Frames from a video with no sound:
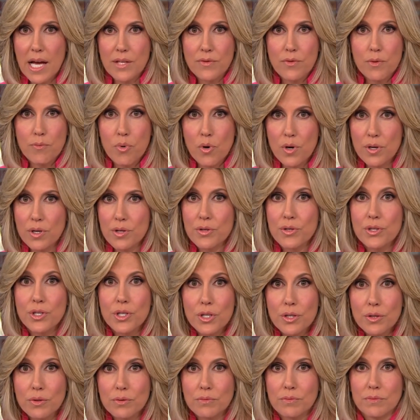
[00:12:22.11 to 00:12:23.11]
reporters
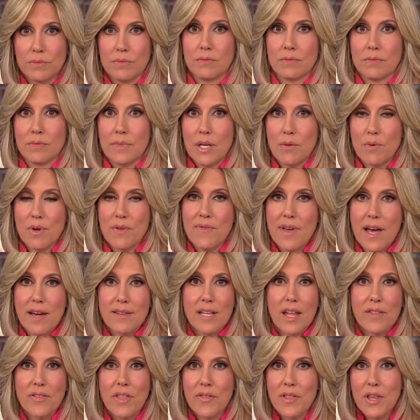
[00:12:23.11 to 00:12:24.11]
do. And we found
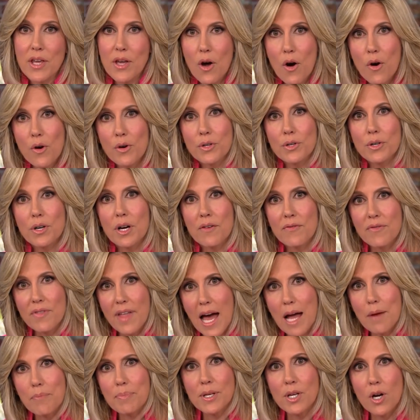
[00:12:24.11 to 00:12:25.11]
out that the owner of
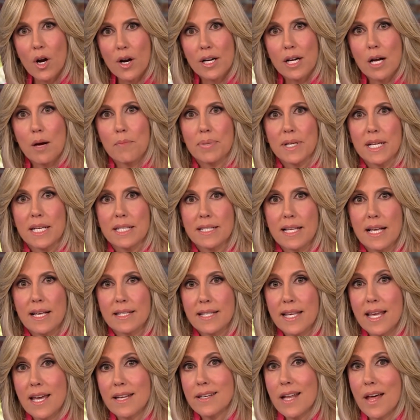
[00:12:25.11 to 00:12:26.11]
that PR company says
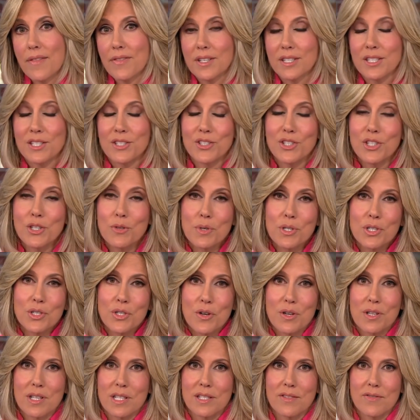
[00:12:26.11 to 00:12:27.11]
he had nothing to do with
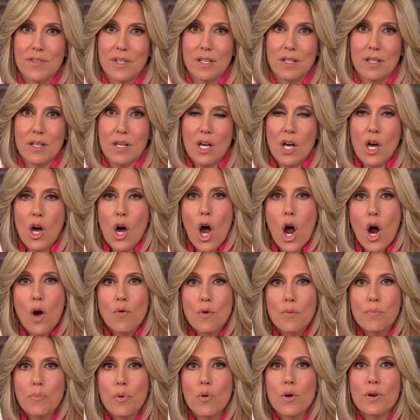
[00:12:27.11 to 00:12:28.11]
Charlottesville. Our
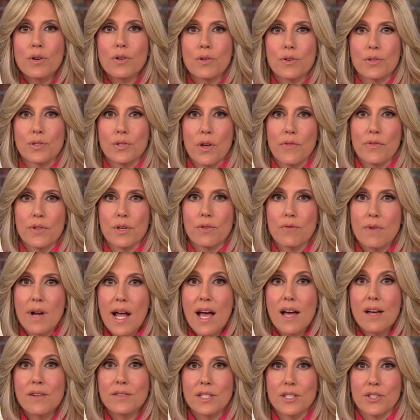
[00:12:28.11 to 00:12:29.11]
reporters on the
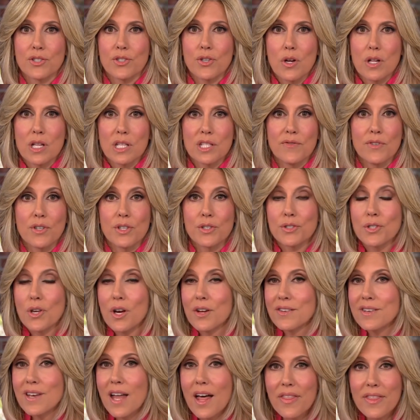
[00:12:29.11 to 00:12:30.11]
ground in Charlottesville saw
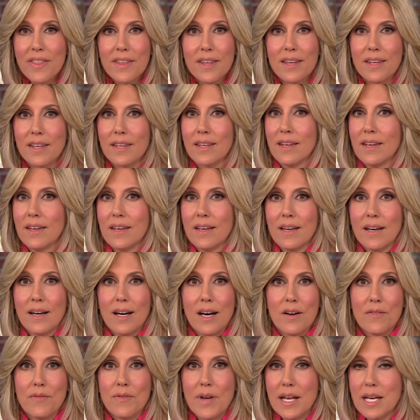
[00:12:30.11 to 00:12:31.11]
nothing
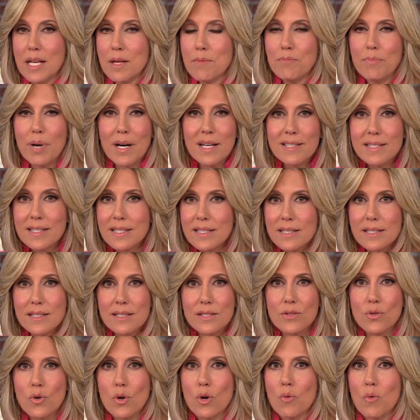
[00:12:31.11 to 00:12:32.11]
of any
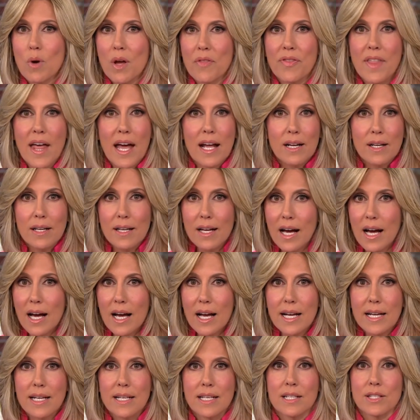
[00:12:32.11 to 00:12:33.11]
buses or what that
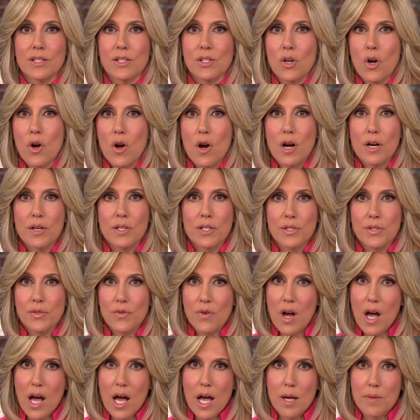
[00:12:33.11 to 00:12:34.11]
guy in his car
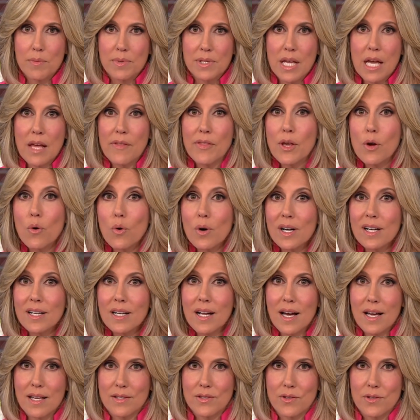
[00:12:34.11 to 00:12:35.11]
describes. The
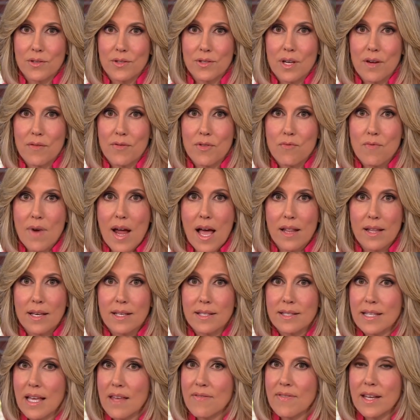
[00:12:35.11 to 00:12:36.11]
organizers of the rally
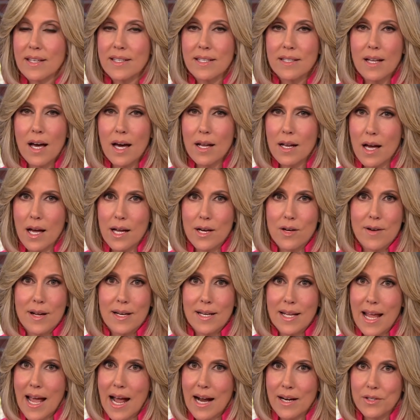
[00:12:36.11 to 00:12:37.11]
say they did not hire
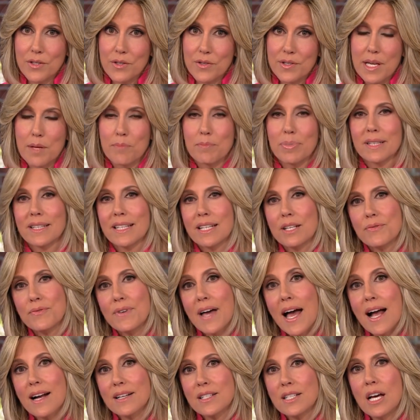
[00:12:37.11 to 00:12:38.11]
any actors, and
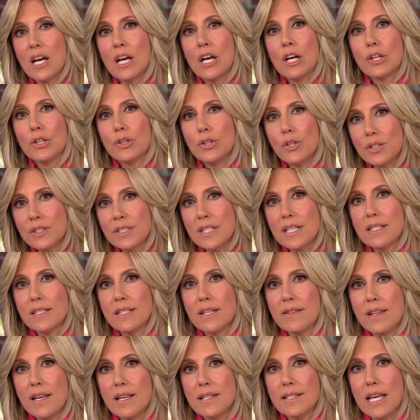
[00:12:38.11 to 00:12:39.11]
PolitiFact looked
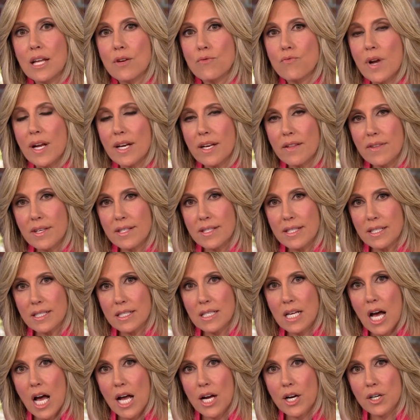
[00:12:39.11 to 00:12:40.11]
into this and rated this
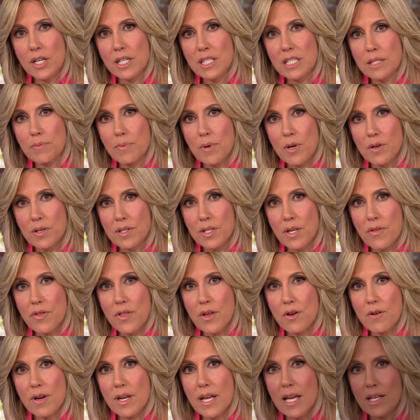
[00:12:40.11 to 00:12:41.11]
entire conspiracy
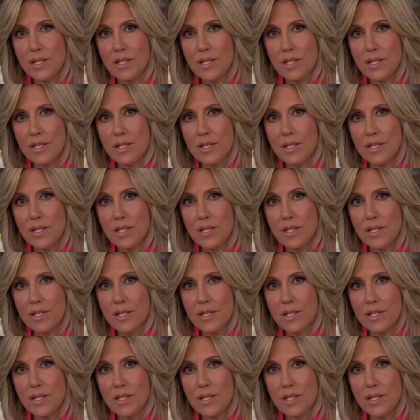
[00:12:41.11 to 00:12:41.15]
theory as